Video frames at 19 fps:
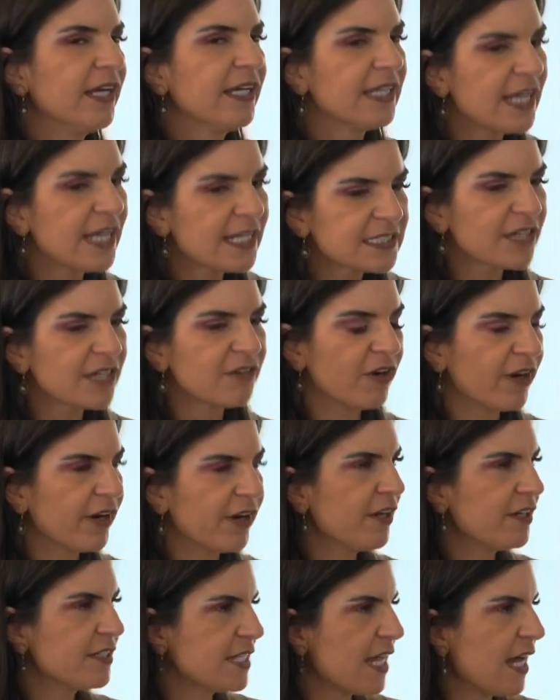Yes, I run a
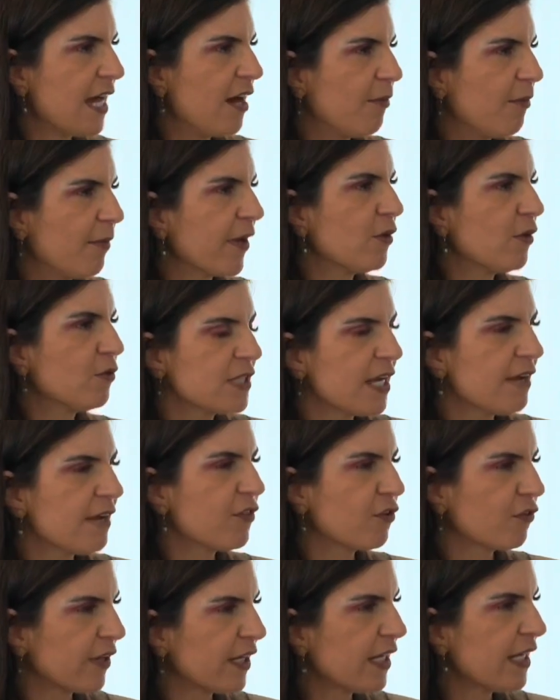hotel, but I also have
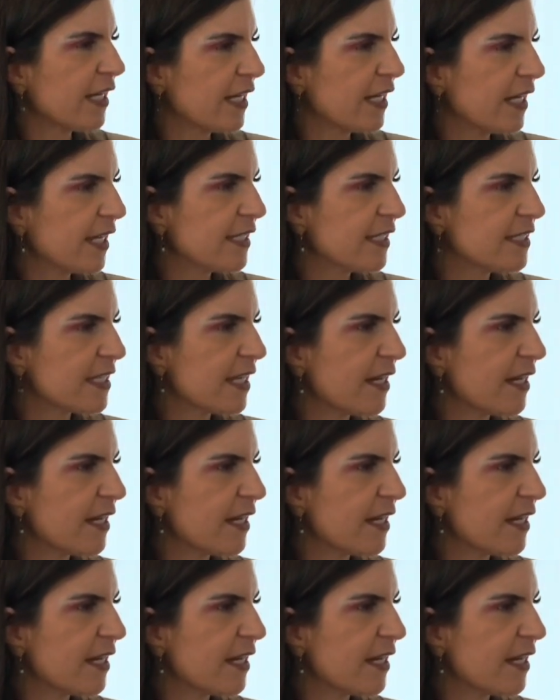3 kids,